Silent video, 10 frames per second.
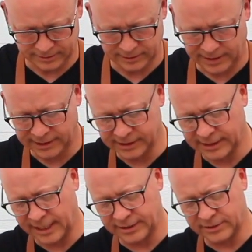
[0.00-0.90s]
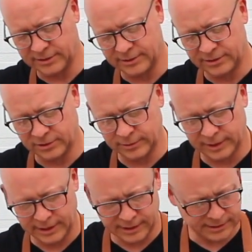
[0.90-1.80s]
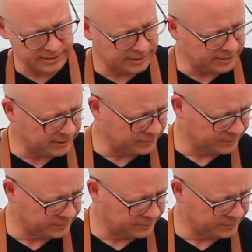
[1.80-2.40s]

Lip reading: I just add 2 of these.